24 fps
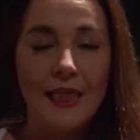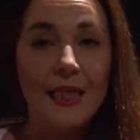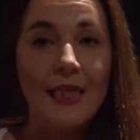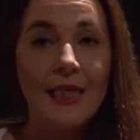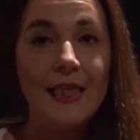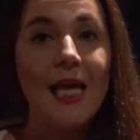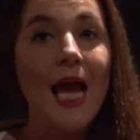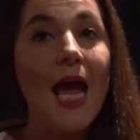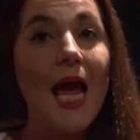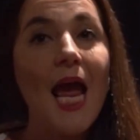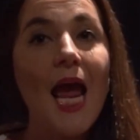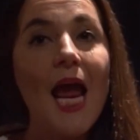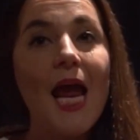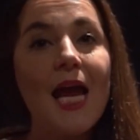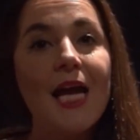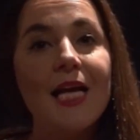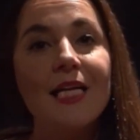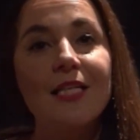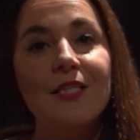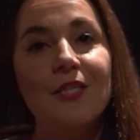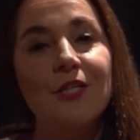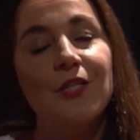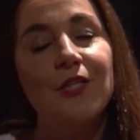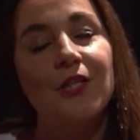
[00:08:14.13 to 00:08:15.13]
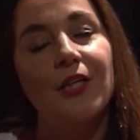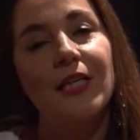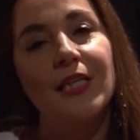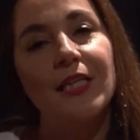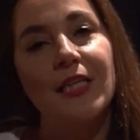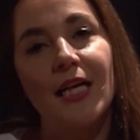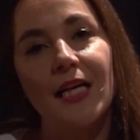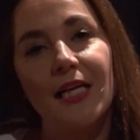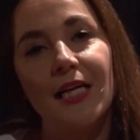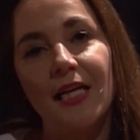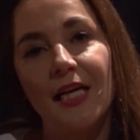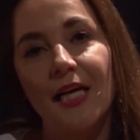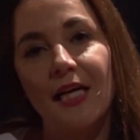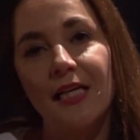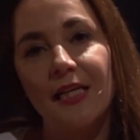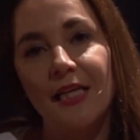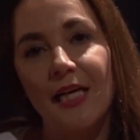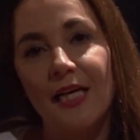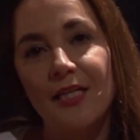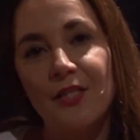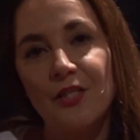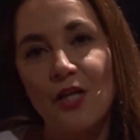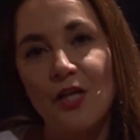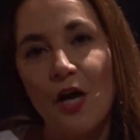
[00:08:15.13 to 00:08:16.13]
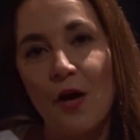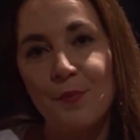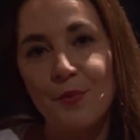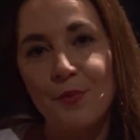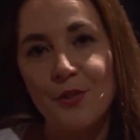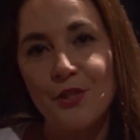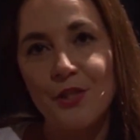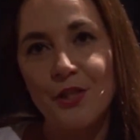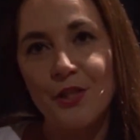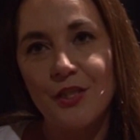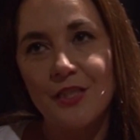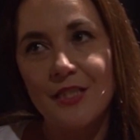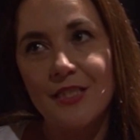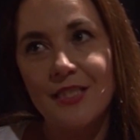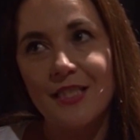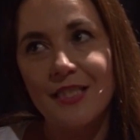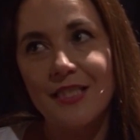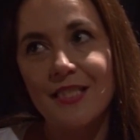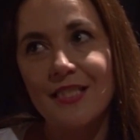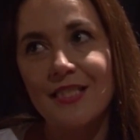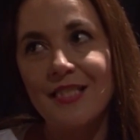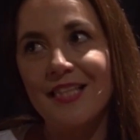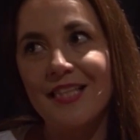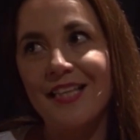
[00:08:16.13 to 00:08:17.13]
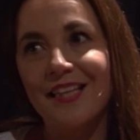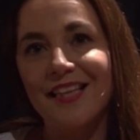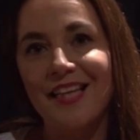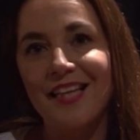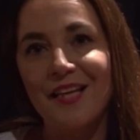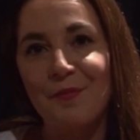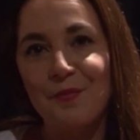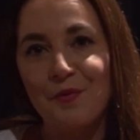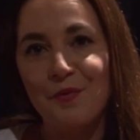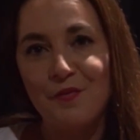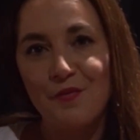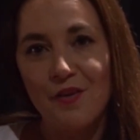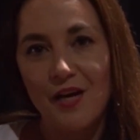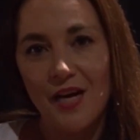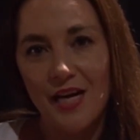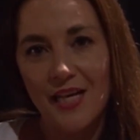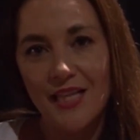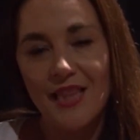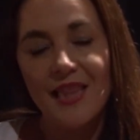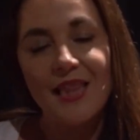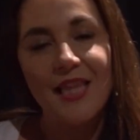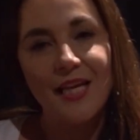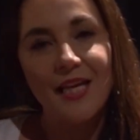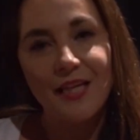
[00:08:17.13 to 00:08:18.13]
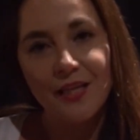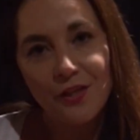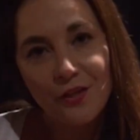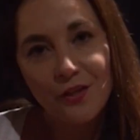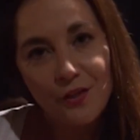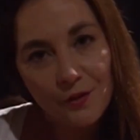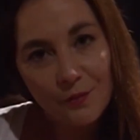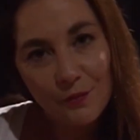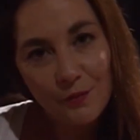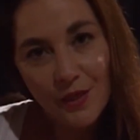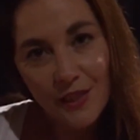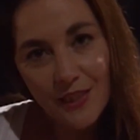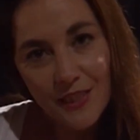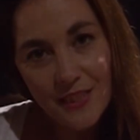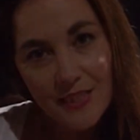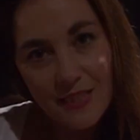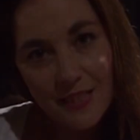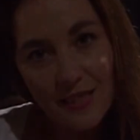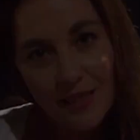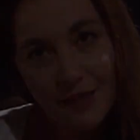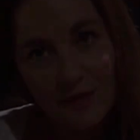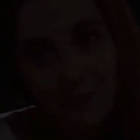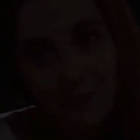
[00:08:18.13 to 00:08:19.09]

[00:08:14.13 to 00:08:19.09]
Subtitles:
yay to Sugar Daddy, and yay to the opportunities that they provide. Thank you, Marlisa.